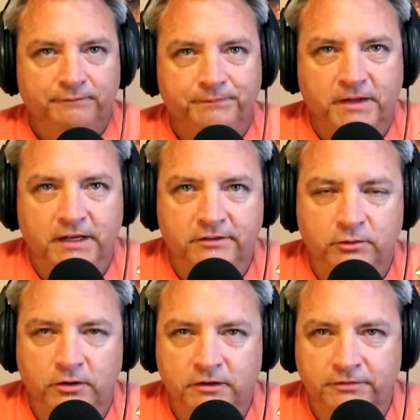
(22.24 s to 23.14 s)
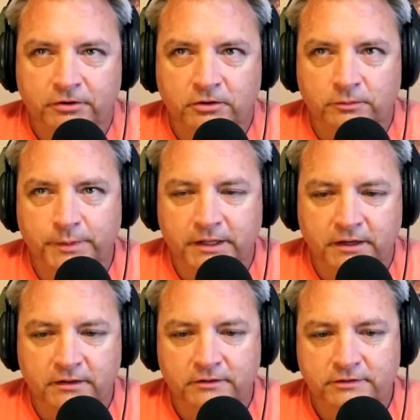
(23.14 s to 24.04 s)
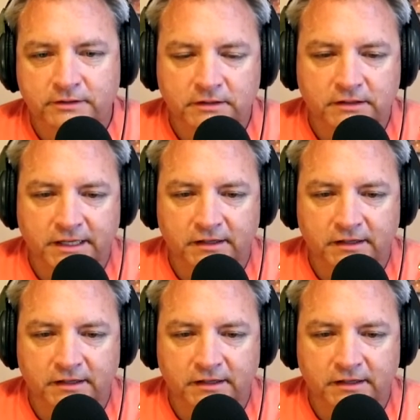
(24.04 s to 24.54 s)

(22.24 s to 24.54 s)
And it's sort of difficult because, like,